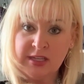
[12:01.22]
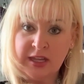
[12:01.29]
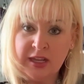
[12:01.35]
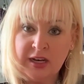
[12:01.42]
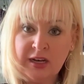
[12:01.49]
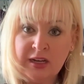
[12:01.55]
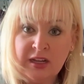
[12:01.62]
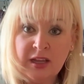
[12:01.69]

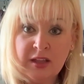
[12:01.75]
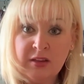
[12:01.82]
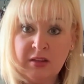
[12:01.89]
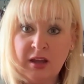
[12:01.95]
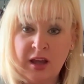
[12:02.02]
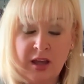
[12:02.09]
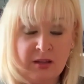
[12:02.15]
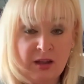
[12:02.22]
it
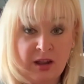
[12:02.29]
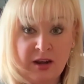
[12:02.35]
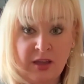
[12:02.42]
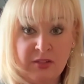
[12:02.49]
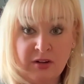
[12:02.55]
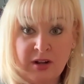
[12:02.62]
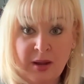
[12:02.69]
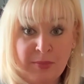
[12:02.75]

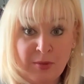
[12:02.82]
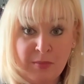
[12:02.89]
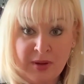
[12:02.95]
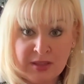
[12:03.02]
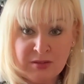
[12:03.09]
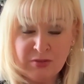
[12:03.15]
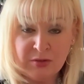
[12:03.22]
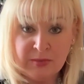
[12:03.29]
another couple
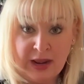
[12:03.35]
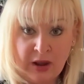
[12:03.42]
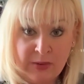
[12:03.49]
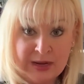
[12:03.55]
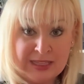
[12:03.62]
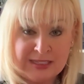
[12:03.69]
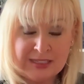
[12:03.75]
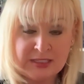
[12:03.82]
months from now
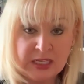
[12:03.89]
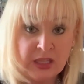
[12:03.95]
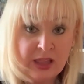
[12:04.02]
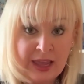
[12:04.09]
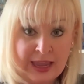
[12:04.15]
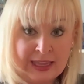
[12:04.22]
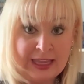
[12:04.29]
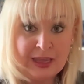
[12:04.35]
and it's still
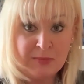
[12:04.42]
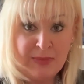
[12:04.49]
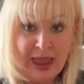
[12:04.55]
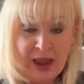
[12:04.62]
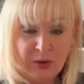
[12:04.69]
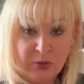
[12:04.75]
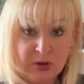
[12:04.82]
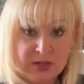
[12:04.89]
hanging
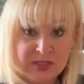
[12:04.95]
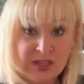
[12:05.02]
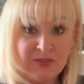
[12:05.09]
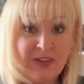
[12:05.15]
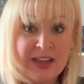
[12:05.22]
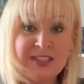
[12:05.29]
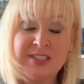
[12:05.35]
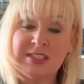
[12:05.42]
backwards, if
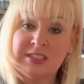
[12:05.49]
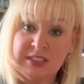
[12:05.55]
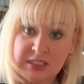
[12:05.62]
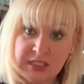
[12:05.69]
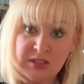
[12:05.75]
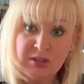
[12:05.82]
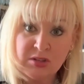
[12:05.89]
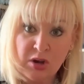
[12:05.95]
I
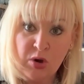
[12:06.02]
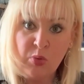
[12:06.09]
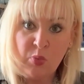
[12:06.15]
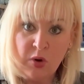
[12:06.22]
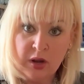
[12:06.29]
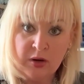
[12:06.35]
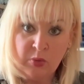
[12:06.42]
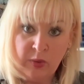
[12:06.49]
still don't
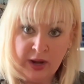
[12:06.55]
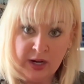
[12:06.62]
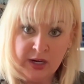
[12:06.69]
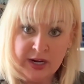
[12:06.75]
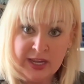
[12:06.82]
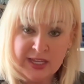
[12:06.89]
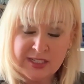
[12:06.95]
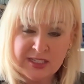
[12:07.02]
want to wear
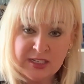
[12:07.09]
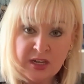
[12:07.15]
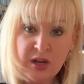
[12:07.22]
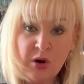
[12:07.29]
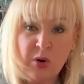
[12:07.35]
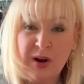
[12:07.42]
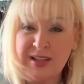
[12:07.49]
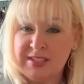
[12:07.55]
it
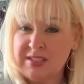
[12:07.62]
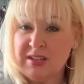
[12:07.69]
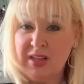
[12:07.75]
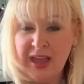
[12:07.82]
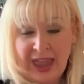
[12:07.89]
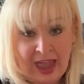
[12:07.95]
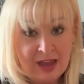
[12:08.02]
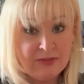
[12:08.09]
or I still
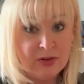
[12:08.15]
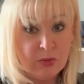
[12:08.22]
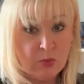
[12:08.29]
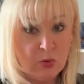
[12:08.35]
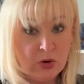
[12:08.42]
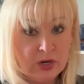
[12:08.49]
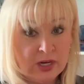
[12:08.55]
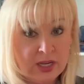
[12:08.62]
haven't
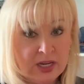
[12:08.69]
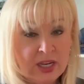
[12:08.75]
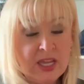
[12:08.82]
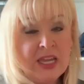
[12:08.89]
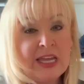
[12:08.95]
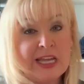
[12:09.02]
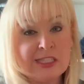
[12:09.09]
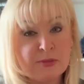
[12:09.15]
worn it,
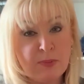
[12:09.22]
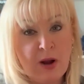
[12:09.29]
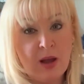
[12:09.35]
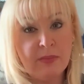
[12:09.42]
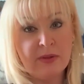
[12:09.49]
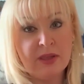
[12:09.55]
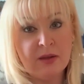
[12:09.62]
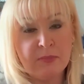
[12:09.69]
it's
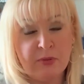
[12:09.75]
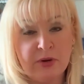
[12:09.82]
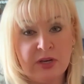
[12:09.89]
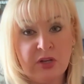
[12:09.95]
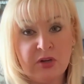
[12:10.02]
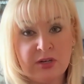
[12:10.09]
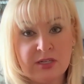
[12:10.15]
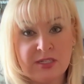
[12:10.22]
probably a pretty
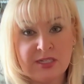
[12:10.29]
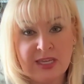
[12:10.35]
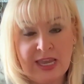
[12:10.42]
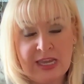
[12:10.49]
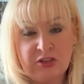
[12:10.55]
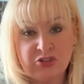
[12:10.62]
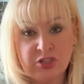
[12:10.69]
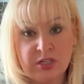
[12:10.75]
good
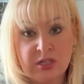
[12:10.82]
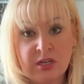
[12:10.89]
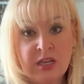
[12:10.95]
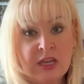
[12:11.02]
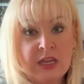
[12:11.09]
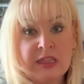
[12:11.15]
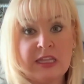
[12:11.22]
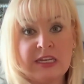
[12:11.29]
indication
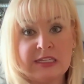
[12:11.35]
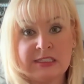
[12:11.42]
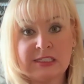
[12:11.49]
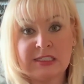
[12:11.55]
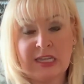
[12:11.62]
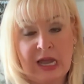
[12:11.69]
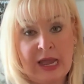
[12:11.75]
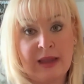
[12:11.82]
that it's
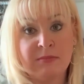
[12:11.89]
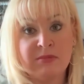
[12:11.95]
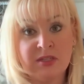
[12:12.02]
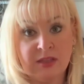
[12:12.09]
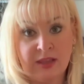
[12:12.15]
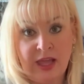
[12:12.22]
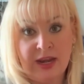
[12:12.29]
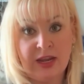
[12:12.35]
time to
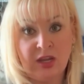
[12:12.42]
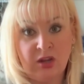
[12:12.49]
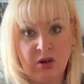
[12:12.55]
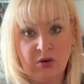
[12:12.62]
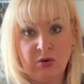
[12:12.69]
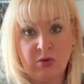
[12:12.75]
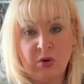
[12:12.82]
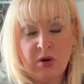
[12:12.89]
let it
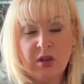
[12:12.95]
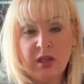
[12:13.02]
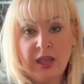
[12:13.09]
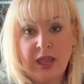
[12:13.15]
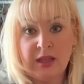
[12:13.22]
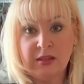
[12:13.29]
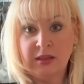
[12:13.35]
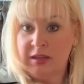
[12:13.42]
go
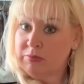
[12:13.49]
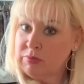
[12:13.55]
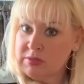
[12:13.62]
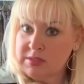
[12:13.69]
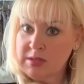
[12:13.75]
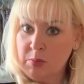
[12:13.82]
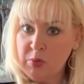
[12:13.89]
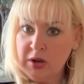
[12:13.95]
and live with
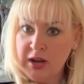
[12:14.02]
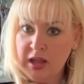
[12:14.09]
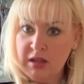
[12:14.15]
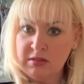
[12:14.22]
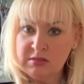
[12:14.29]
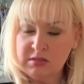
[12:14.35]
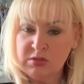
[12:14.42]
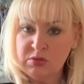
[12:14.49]
someone
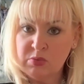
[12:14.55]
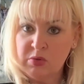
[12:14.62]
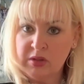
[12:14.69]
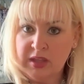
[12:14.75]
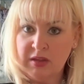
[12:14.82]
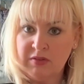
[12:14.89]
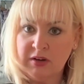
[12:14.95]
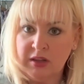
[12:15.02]
else who will
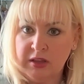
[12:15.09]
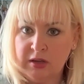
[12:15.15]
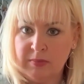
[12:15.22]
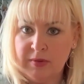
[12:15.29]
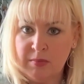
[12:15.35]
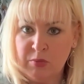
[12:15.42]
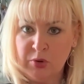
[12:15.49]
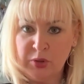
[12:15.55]
give it a little
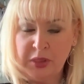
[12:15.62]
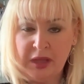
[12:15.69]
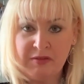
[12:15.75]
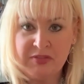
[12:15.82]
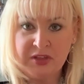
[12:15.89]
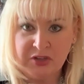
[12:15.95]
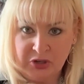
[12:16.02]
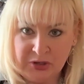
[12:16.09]
bit more love
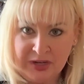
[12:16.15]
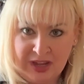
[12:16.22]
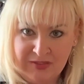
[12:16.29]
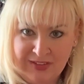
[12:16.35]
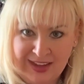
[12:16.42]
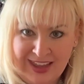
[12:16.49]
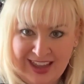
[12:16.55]
than you're giving